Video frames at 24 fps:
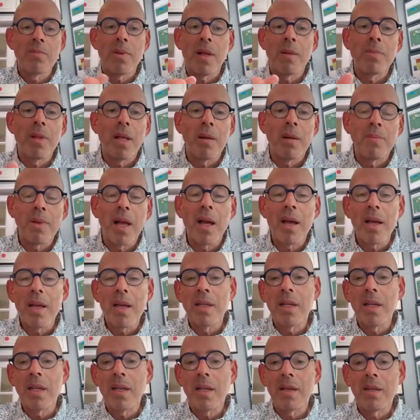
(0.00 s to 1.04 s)
blah blah,
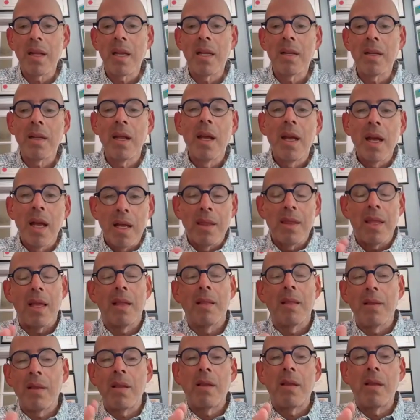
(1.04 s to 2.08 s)
and
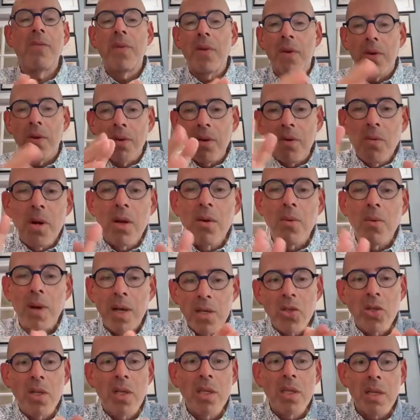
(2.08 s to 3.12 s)
a few other quick
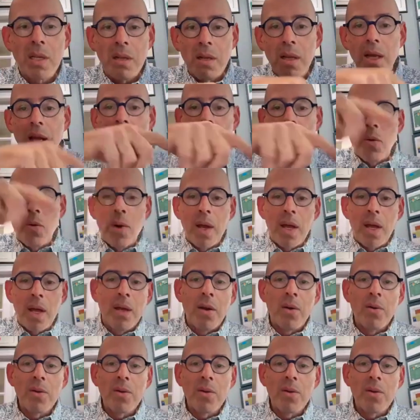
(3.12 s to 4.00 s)
questions, and away it goes.